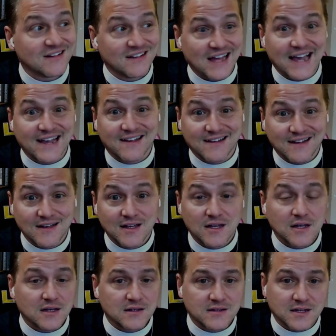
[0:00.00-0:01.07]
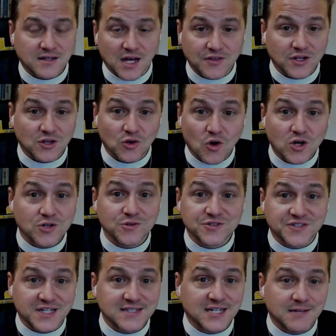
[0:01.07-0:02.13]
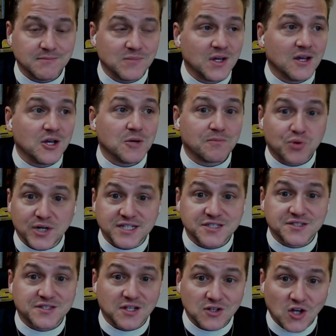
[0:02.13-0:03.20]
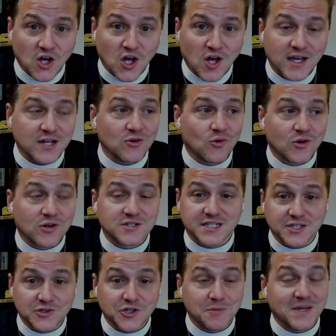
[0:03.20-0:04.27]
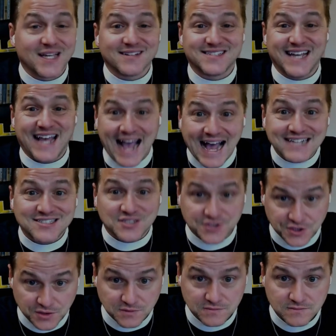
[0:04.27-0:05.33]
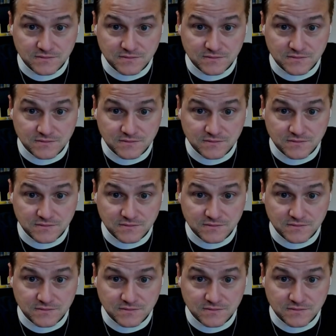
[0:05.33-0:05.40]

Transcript: like the Lord who sent him, preaches the law in order to kill you because he has to.